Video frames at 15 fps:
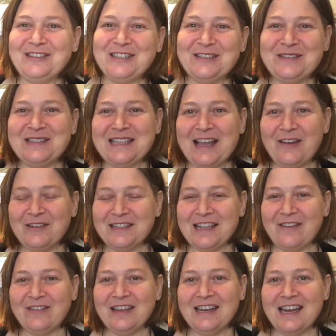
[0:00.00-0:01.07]
so Scout is
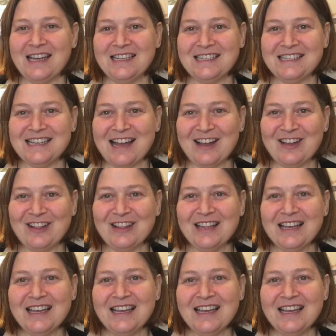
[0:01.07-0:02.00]
having a nice snuggle.